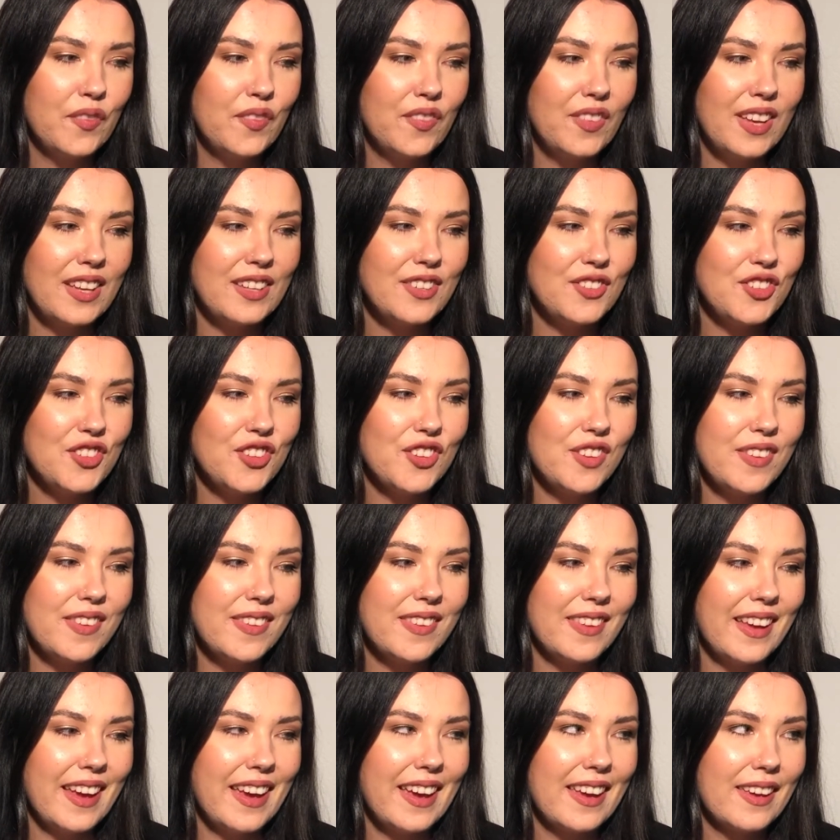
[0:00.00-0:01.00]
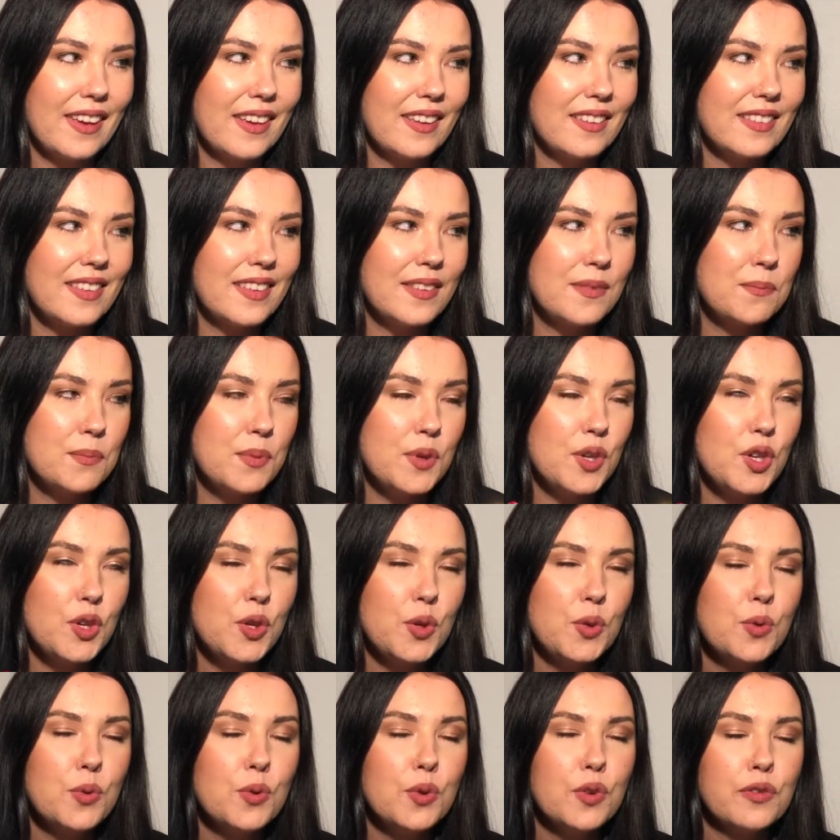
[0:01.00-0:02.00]
it's just like this
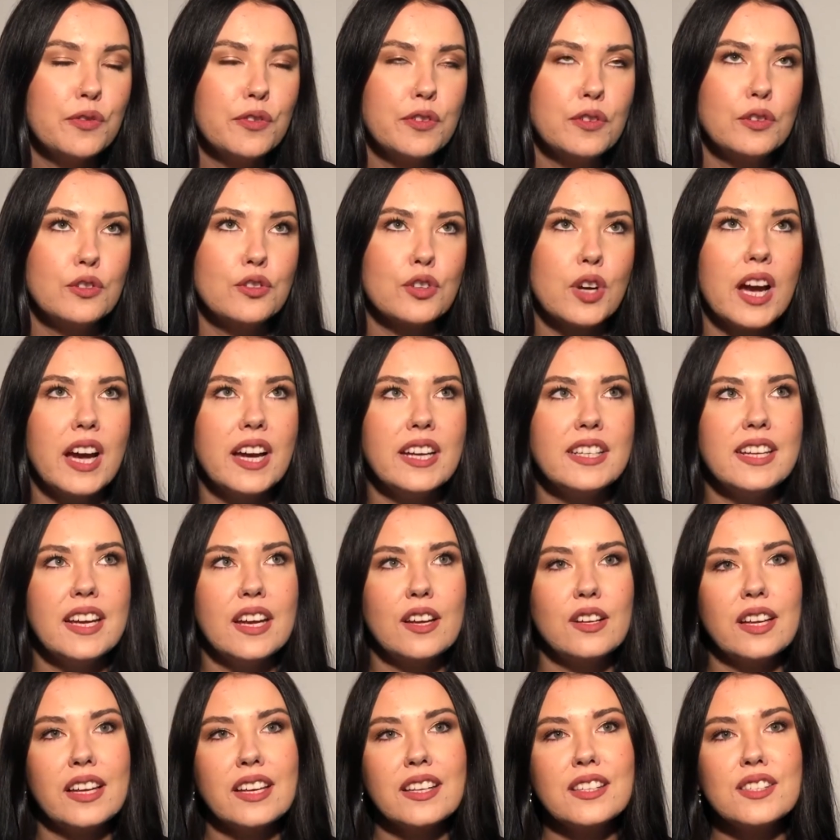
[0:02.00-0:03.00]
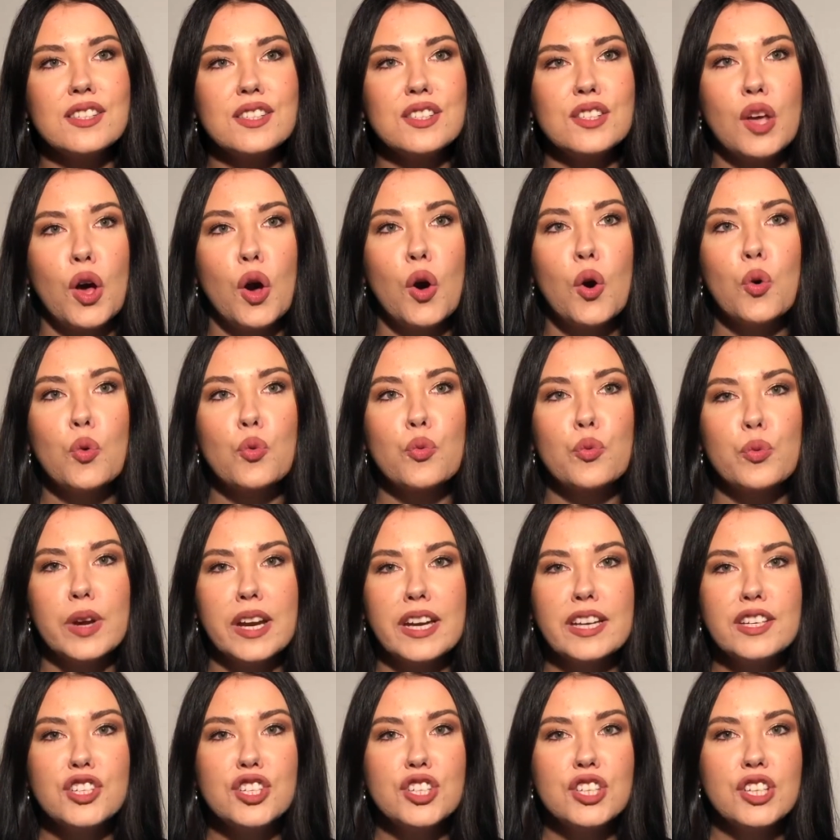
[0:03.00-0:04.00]
beautiful dry down, like so
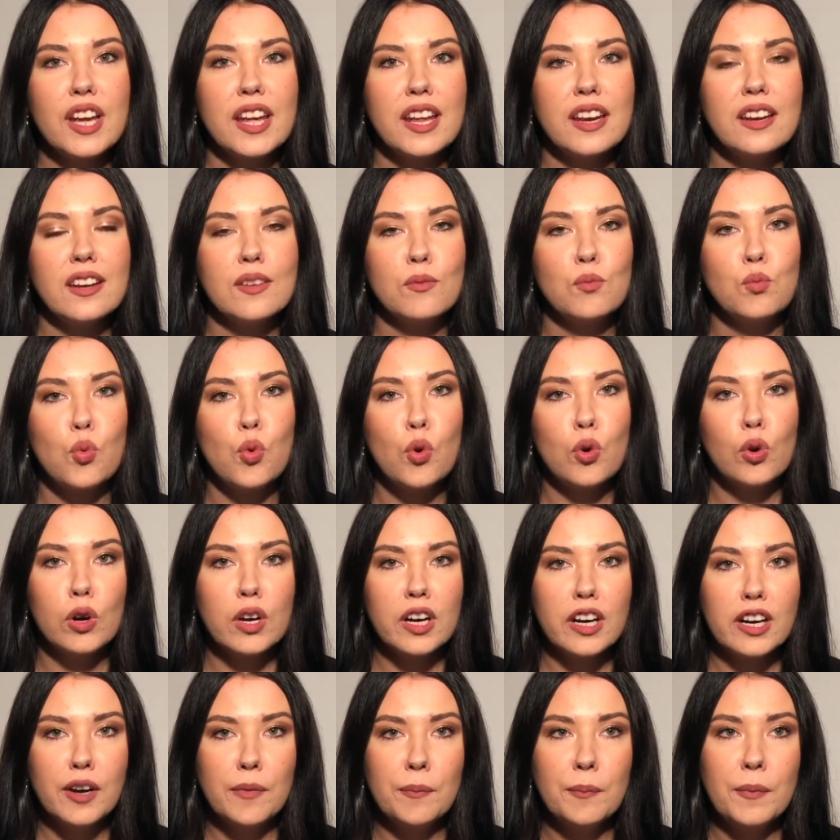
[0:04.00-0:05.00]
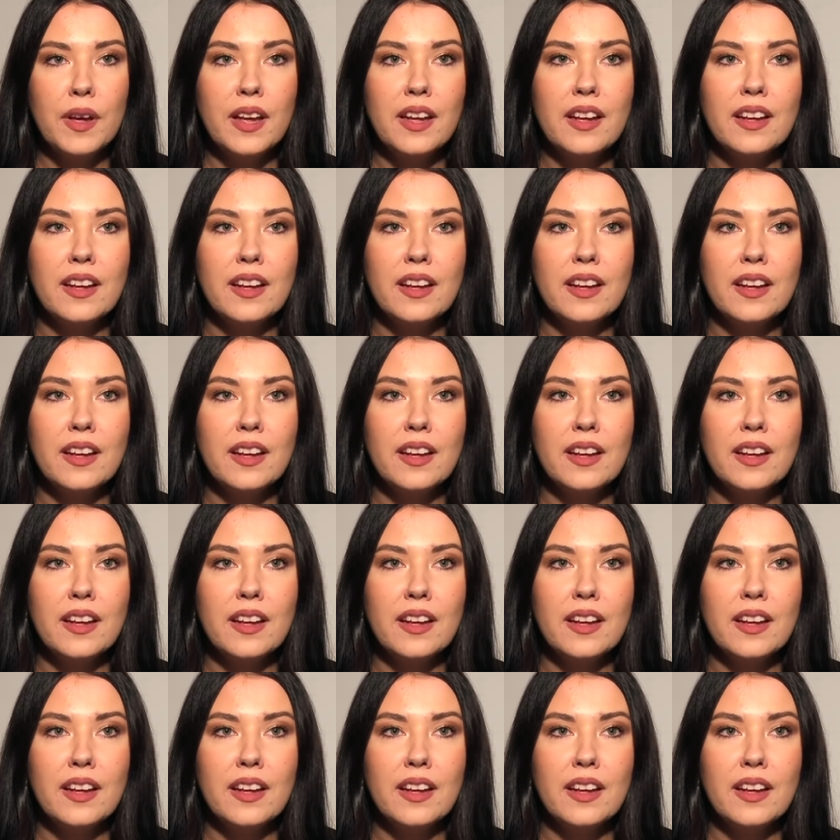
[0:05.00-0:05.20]
rich and warm